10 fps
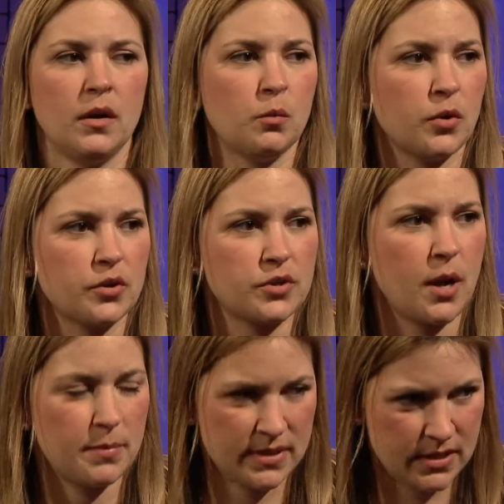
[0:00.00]
workers'
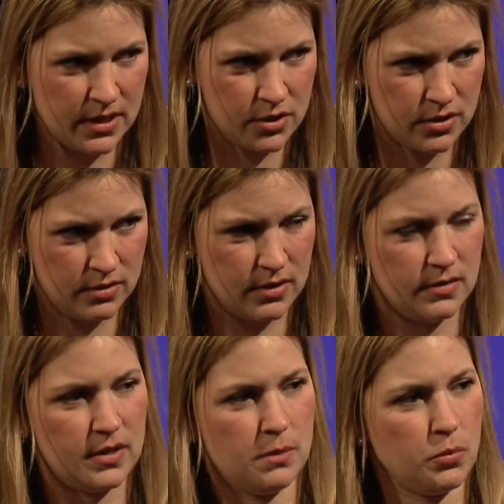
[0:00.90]
compensation
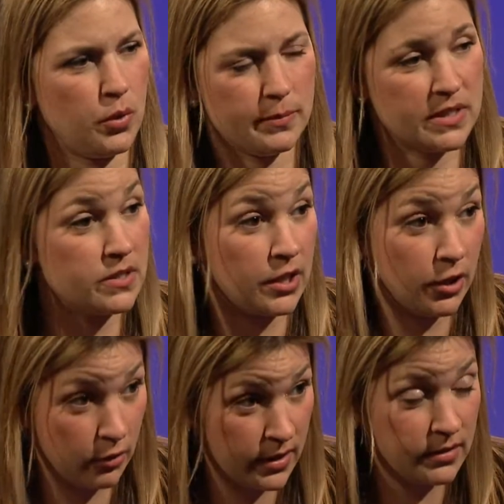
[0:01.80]
and the employment
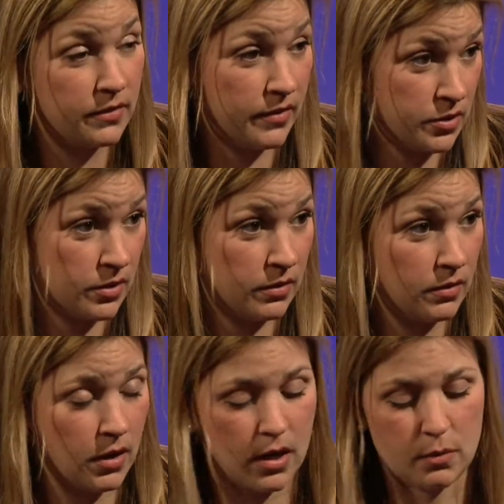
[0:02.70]
security division,
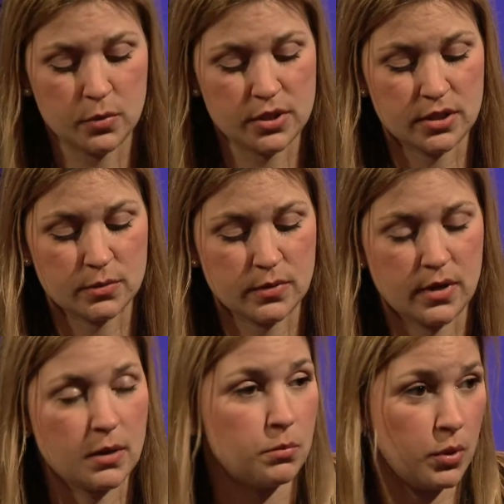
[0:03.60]
which deals with
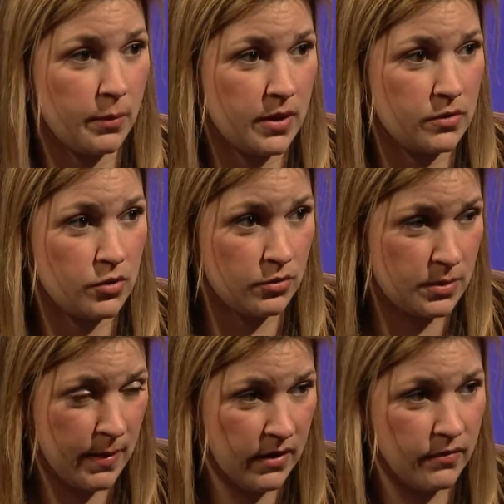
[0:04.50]
unemployment insurance
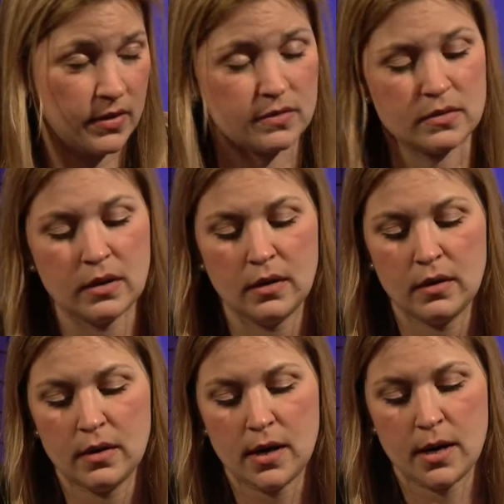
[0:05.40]
benefits.
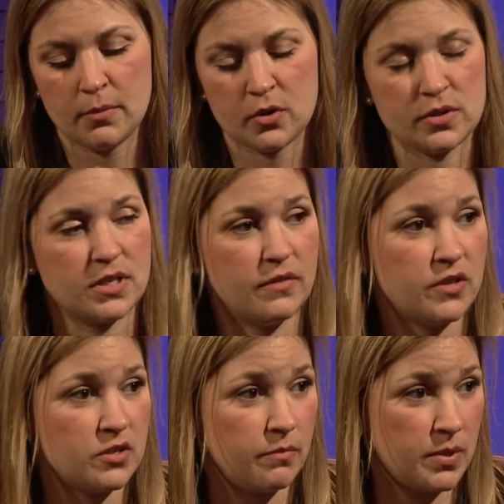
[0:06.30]
There's the
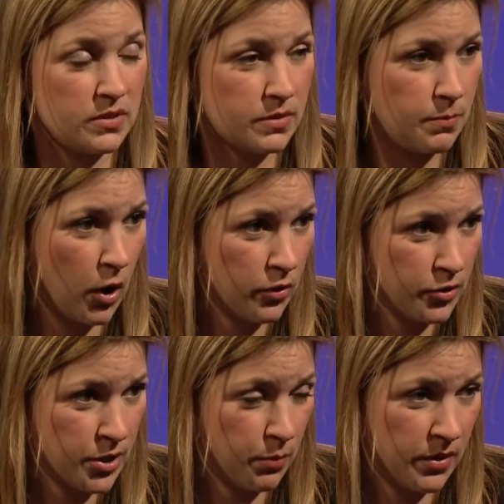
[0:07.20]
Division of Business
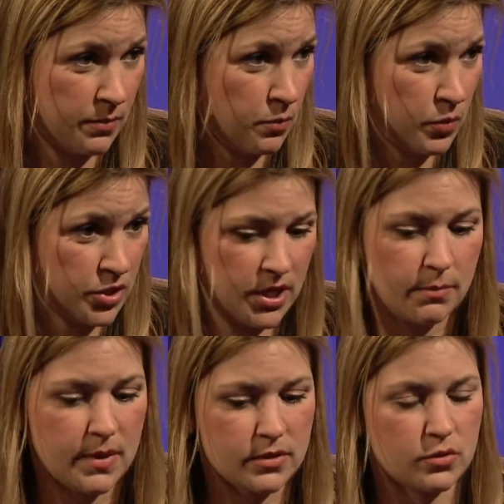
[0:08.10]
Partnership, which
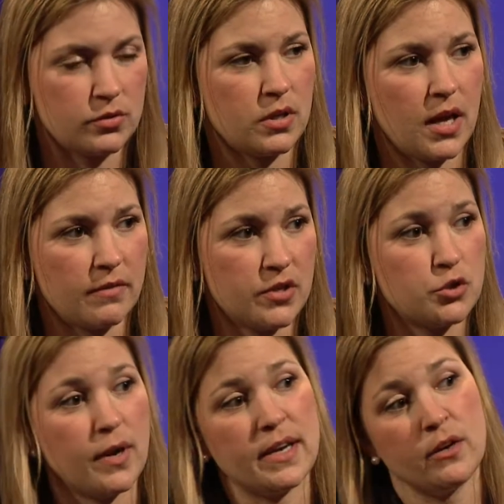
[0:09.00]
administers a lot of the
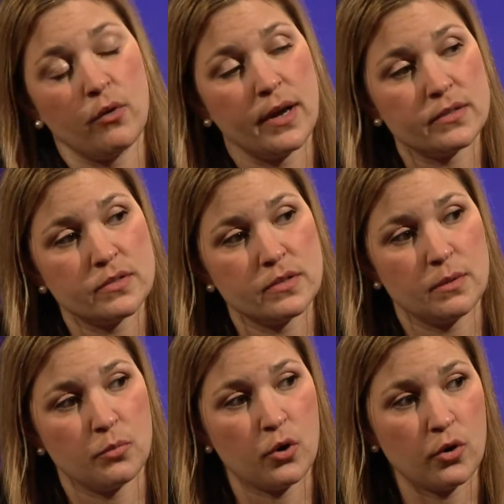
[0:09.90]
training grants
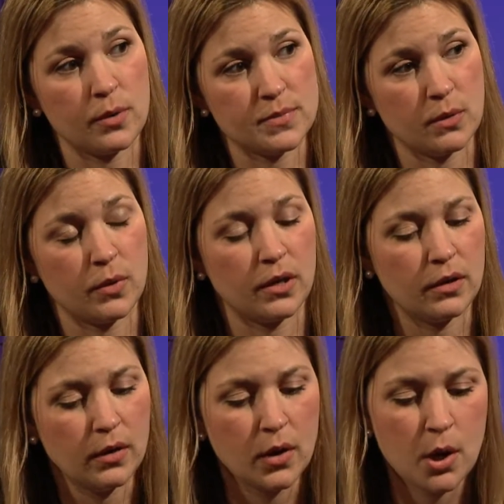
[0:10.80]
and programs that we
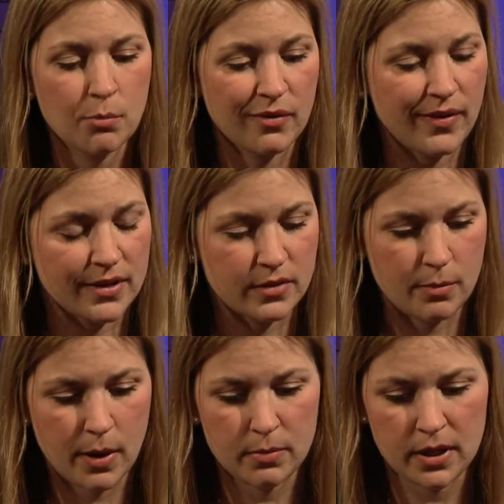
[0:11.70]
provide to the
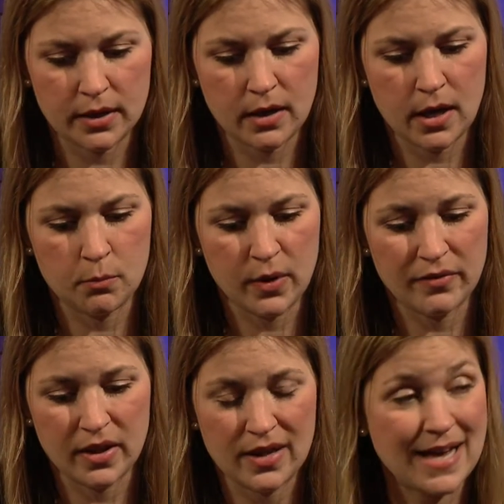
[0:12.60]
public. We have
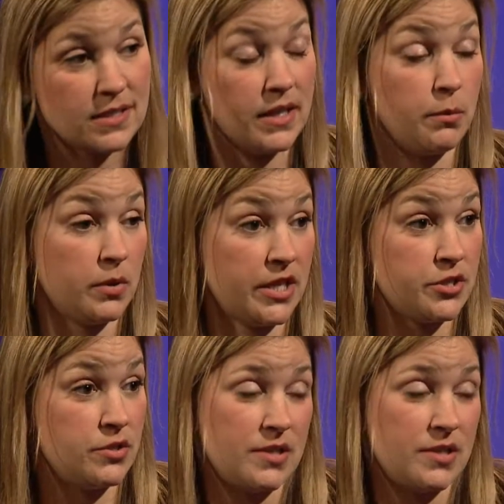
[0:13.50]
the Alaska Labor Relations